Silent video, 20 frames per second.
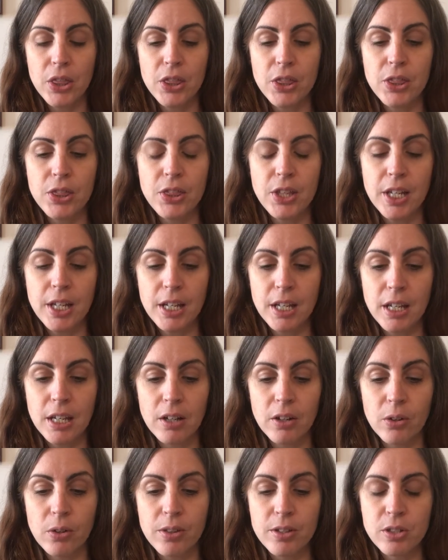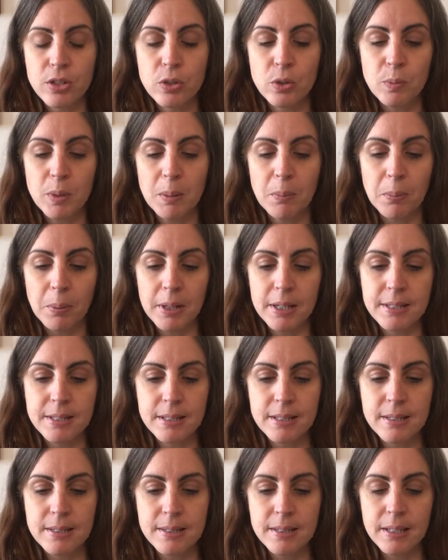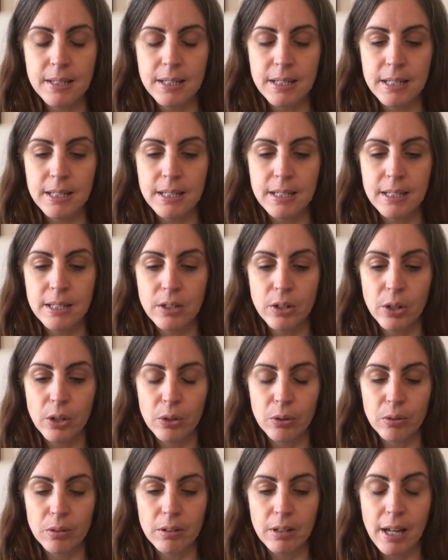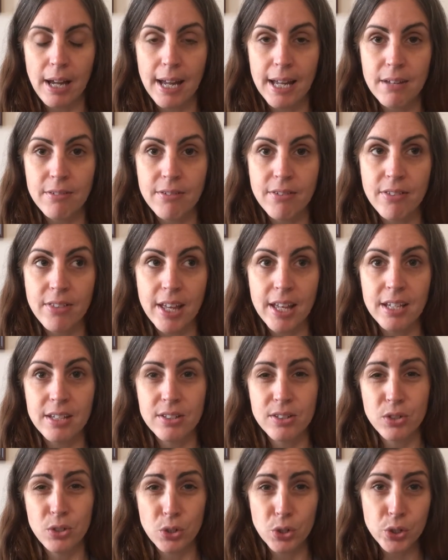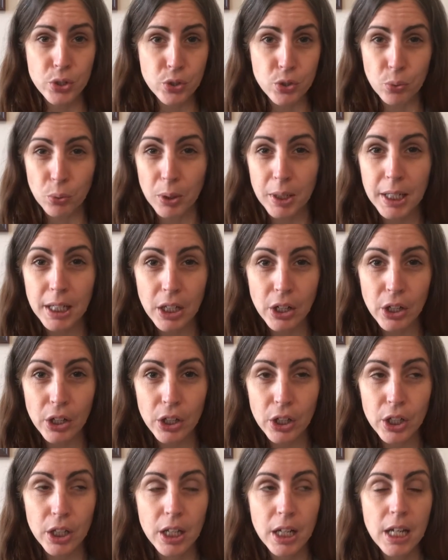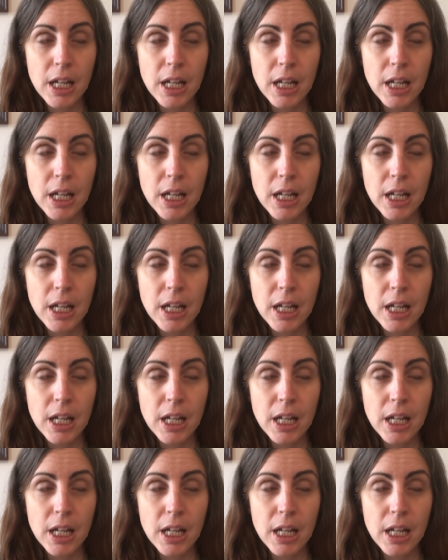thing, or this looming presence in her life that is destroying her.